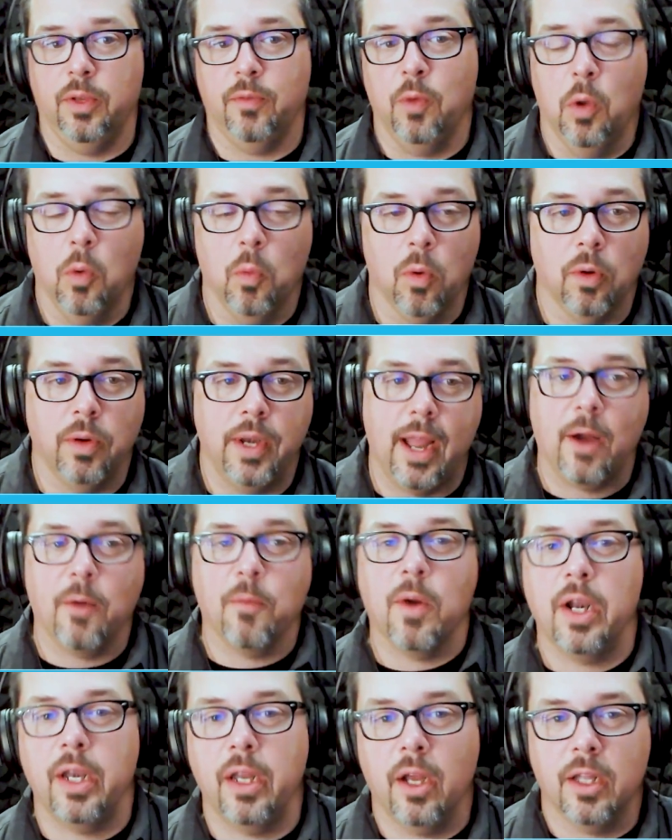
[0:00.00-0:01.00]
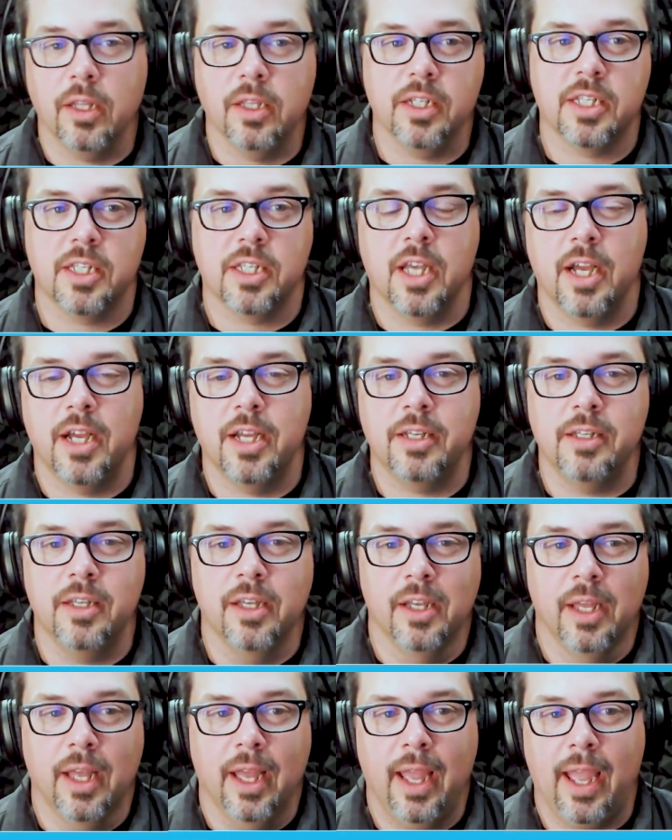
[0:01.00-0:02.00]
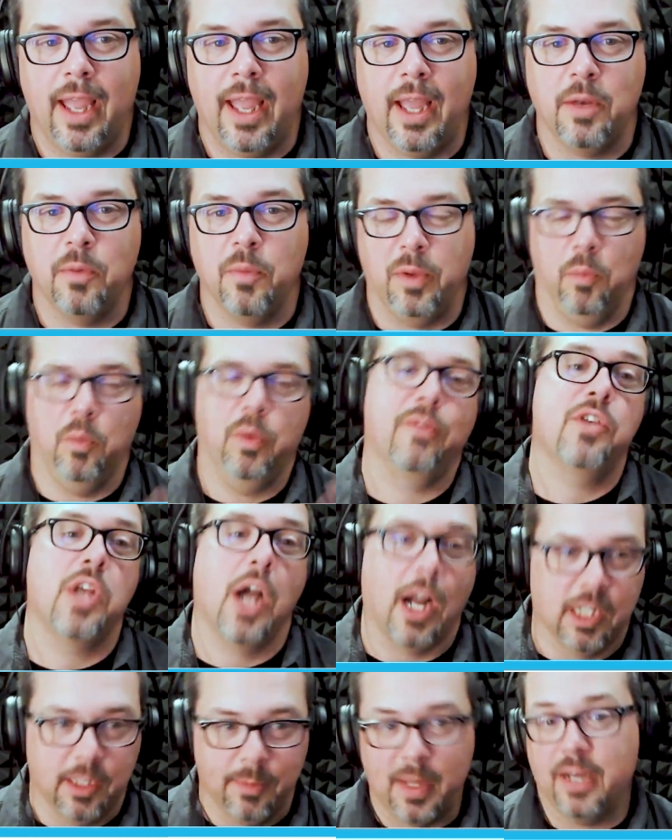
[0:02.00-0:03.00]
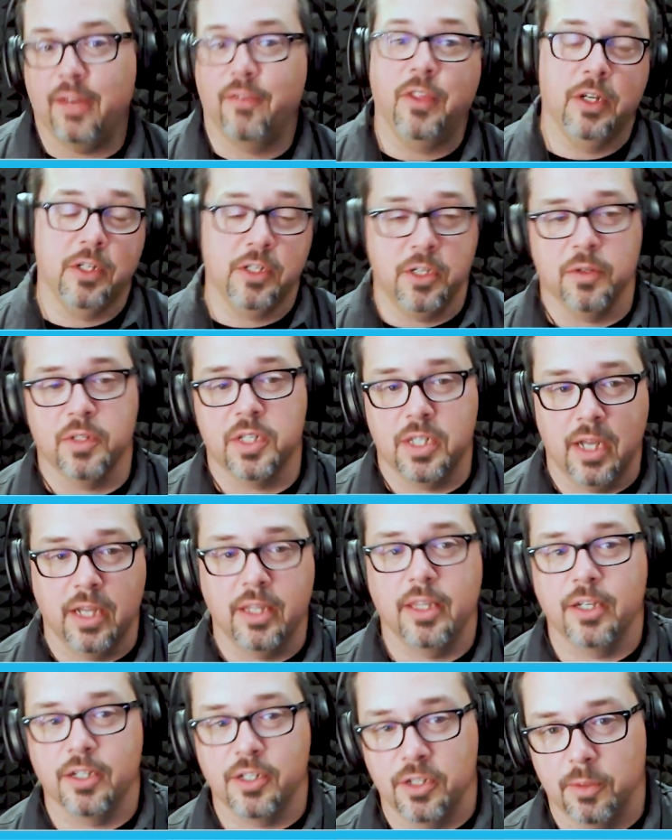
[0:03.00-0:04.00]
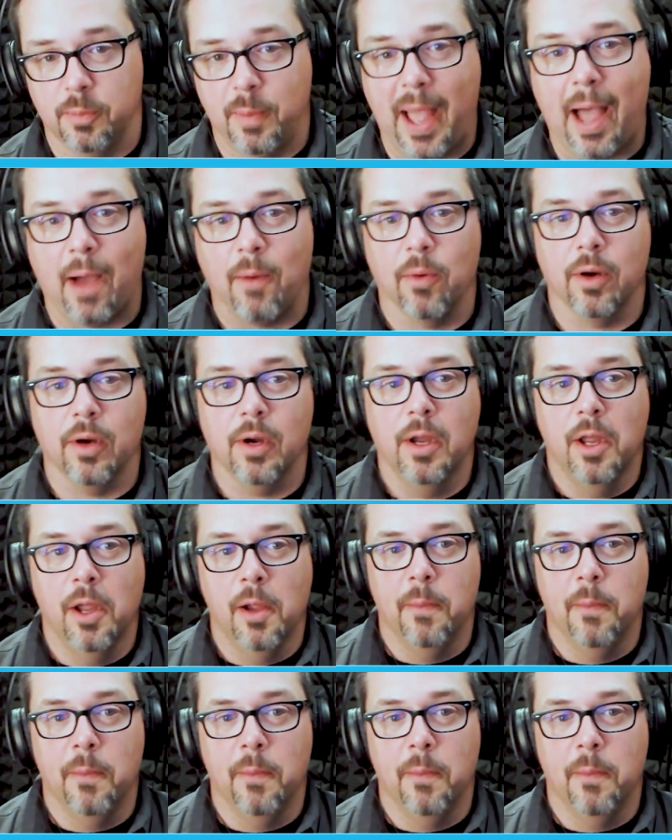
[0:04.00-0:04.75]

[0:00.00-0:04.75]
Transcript: we're now running on the sun, and we've talked about if there's no sun, there's no power.